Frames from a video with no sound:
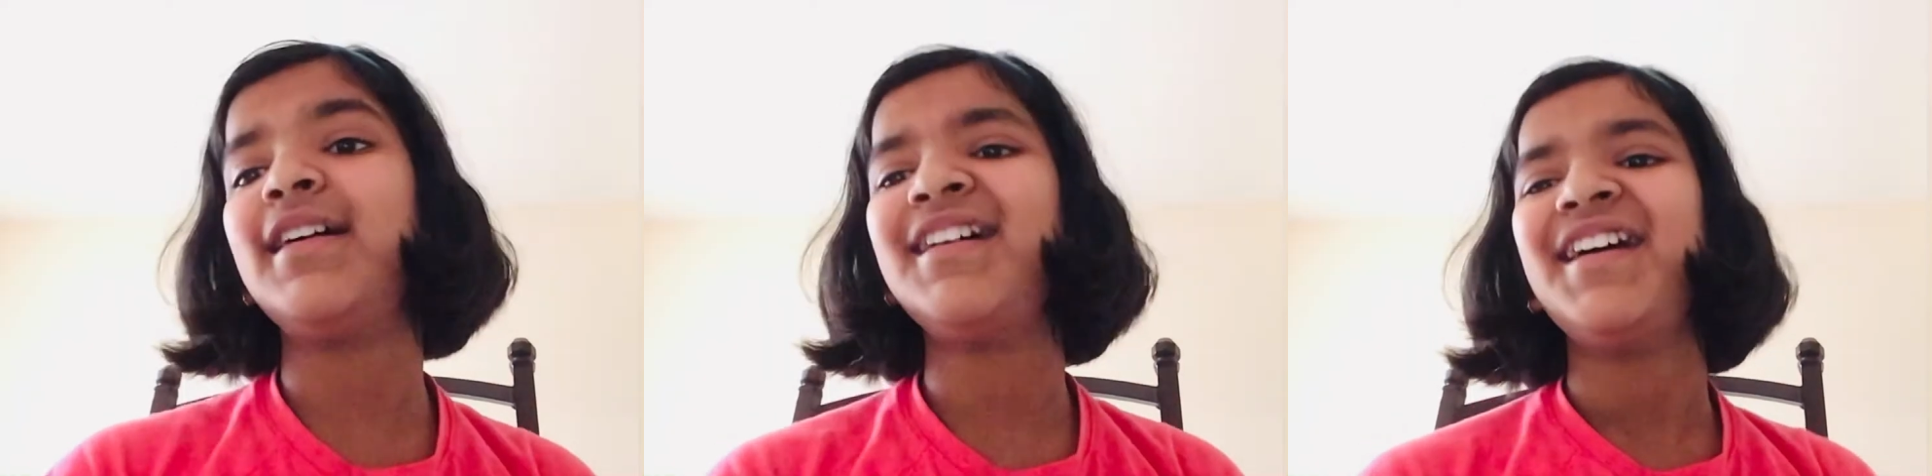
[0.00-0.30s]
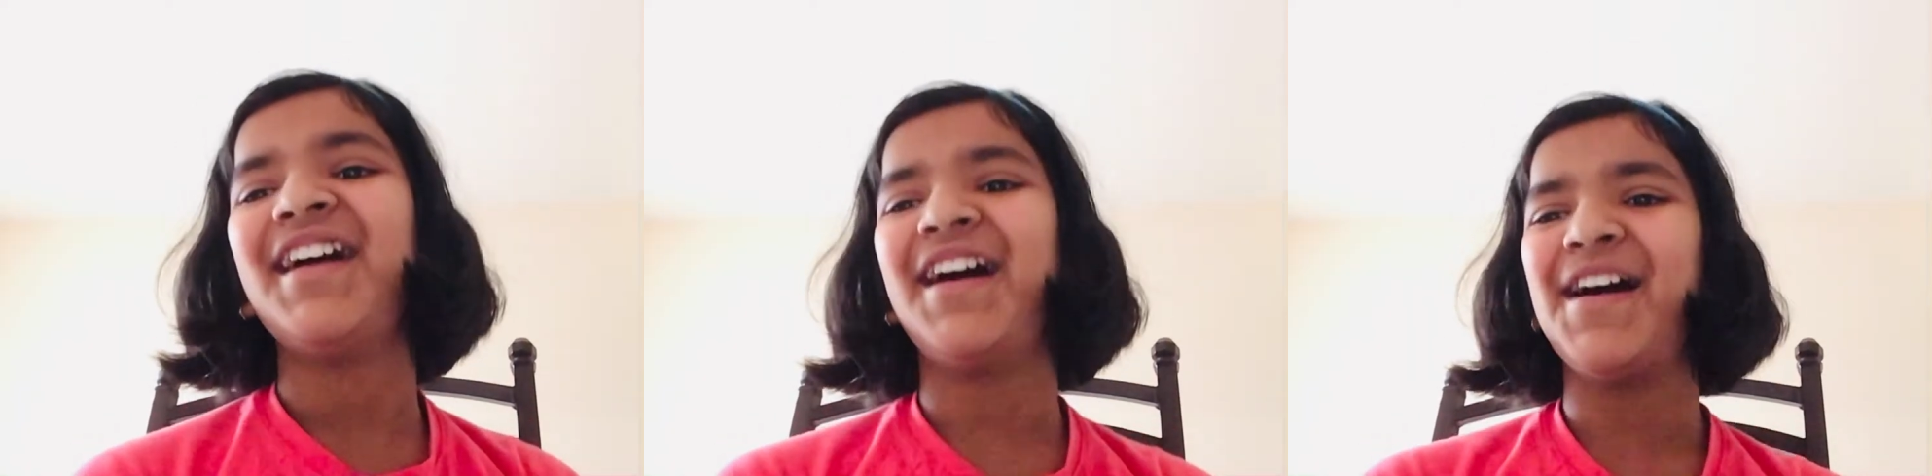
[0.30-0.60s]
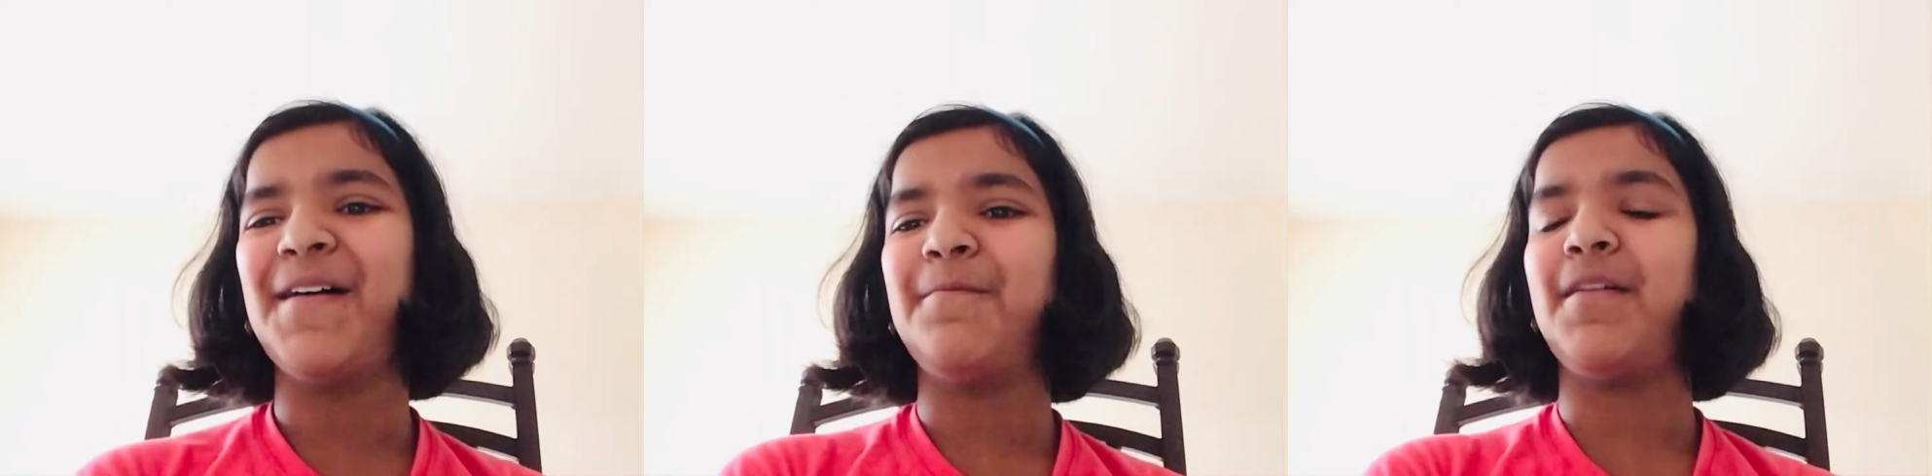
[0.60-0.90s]

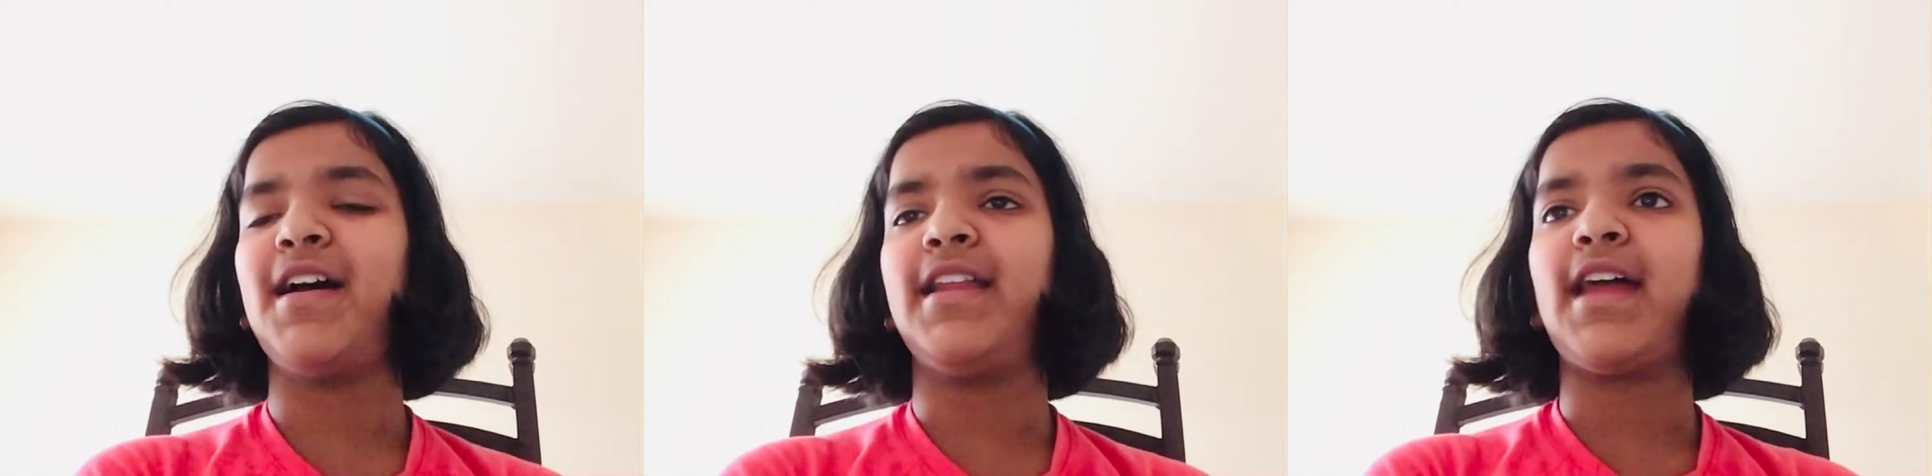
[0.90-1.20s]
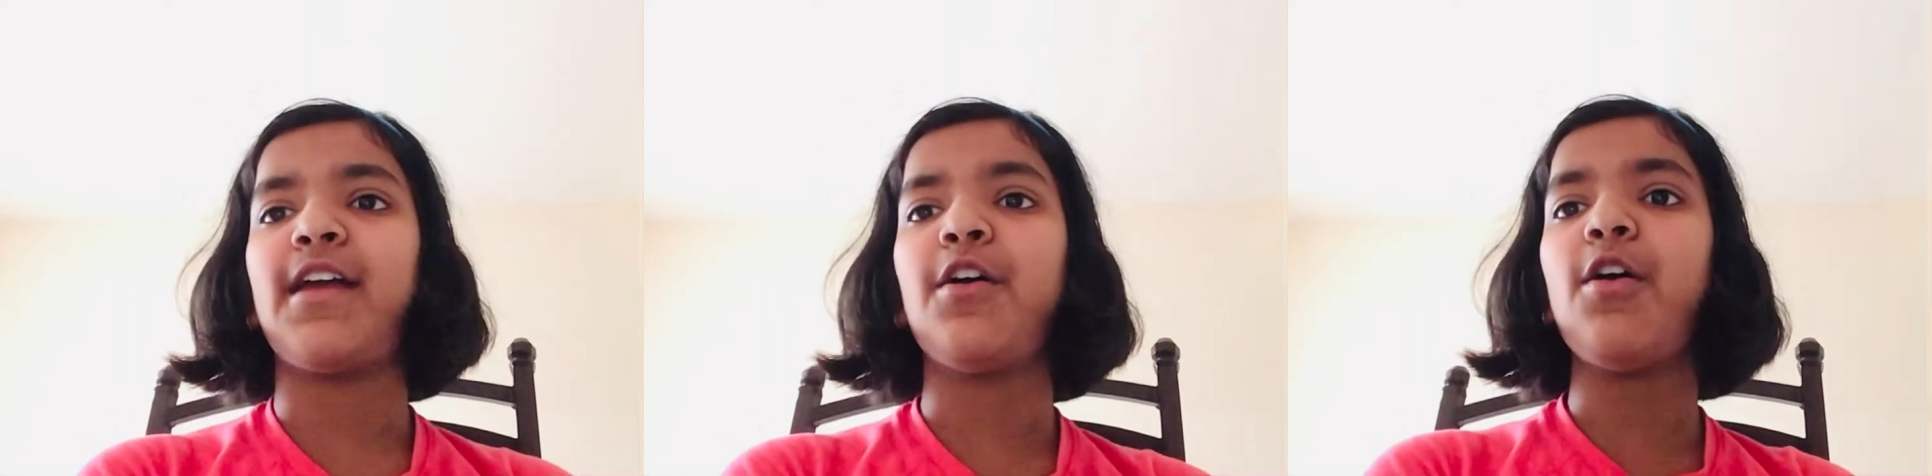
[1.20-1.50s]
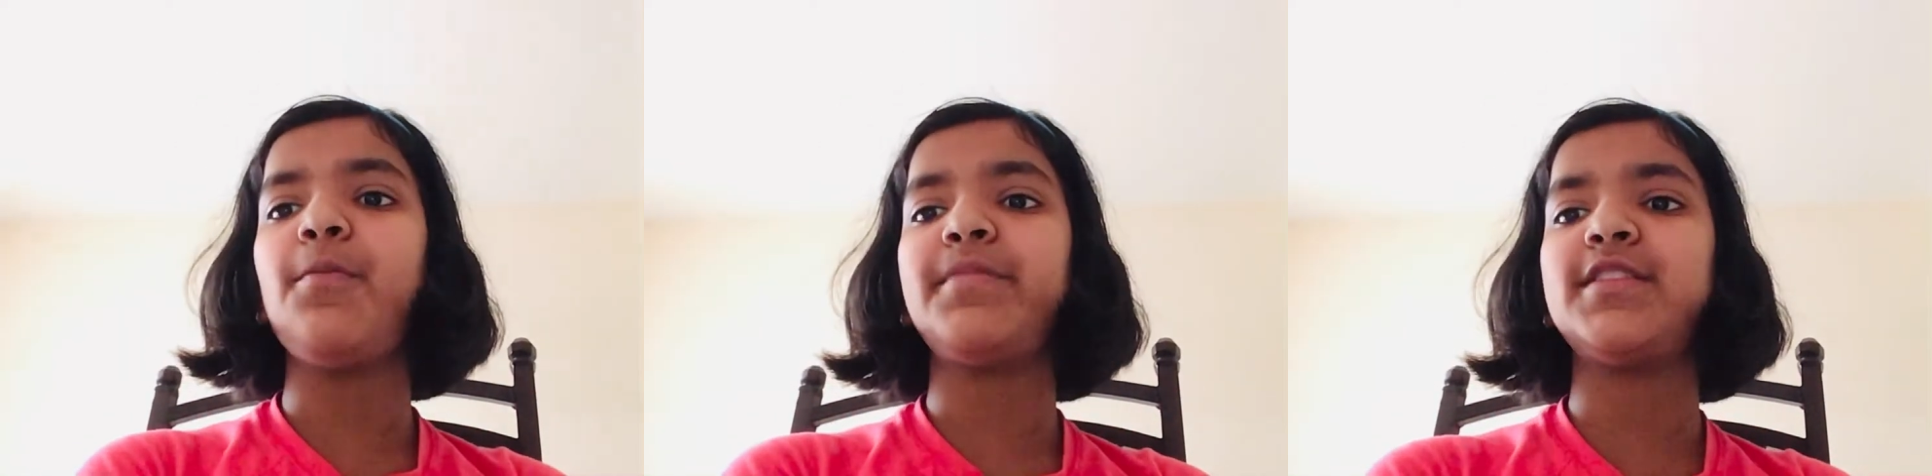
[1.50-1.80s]
And I hope
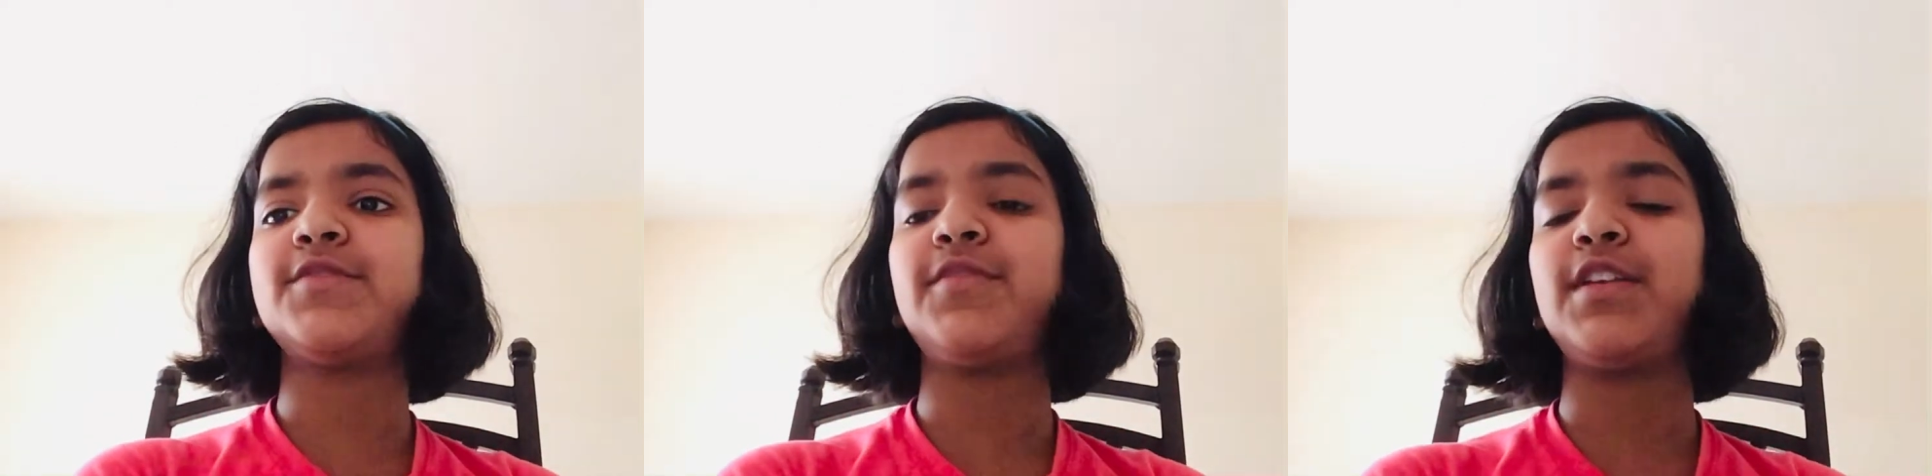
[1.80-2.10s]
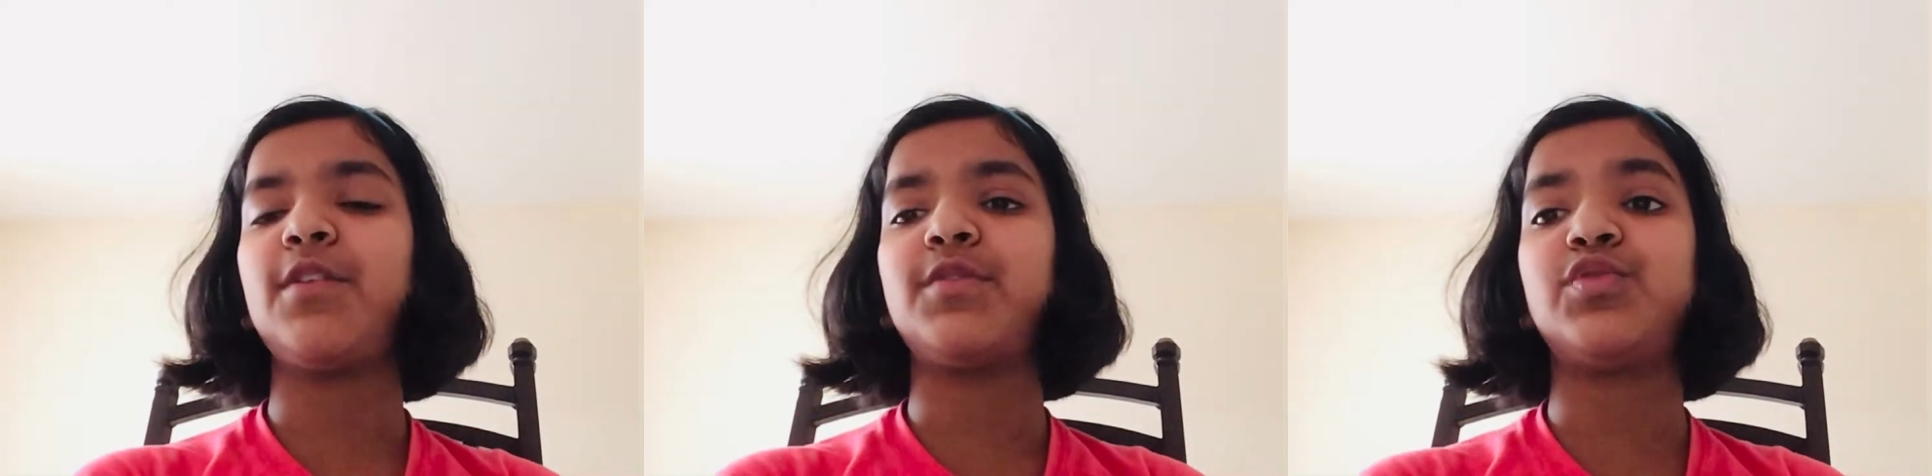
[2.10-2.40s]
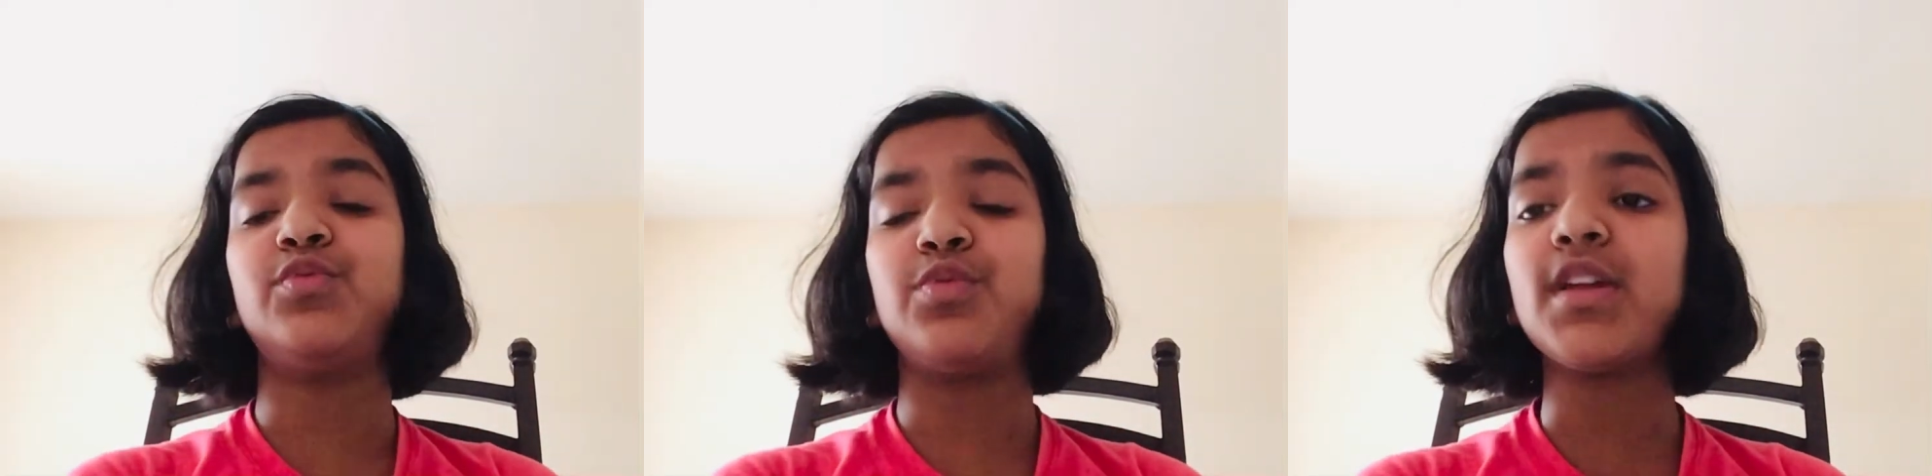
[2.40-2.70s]
this video was really,